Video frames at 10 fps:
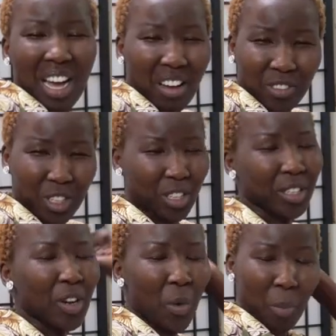the after
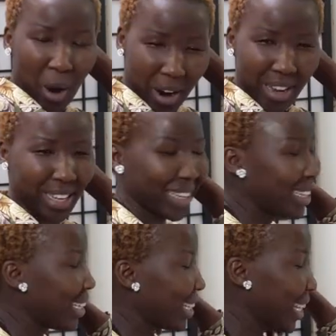
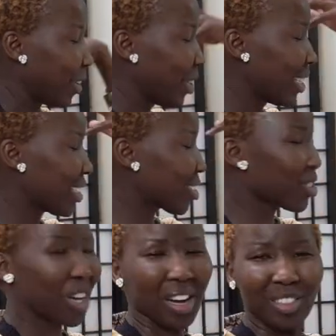party. Now let's
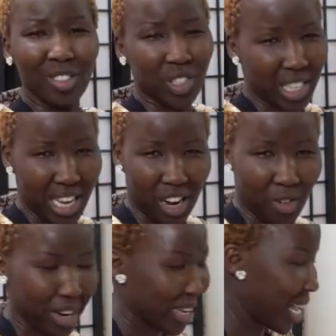talk
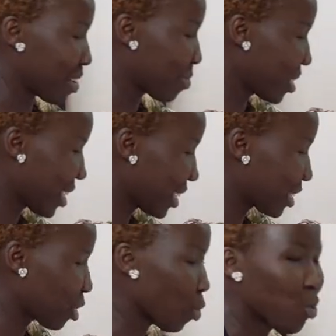Sierra. I
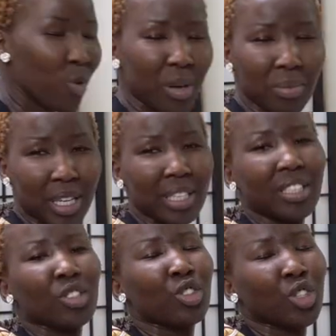mean, the
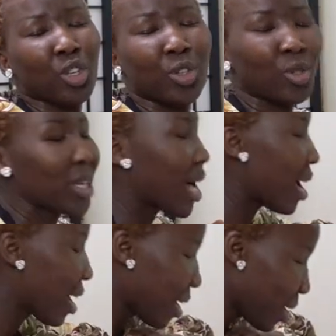woman showed
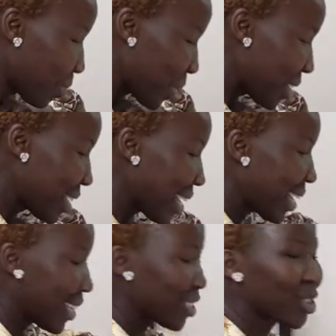up
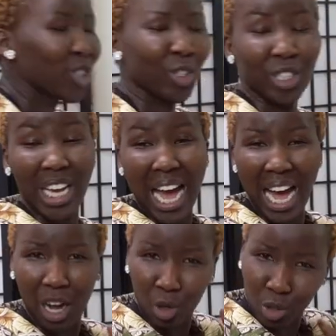and showed
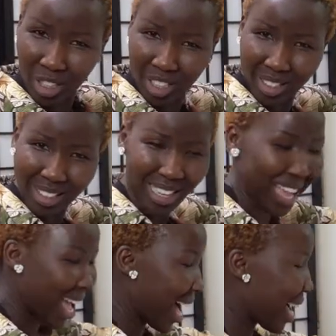out.
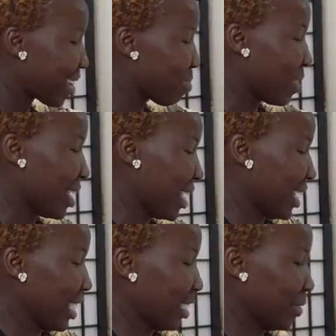I
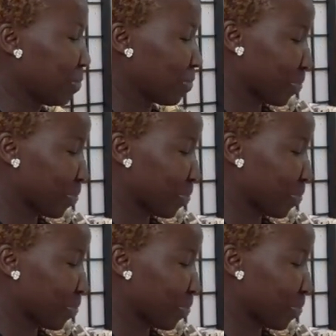mean,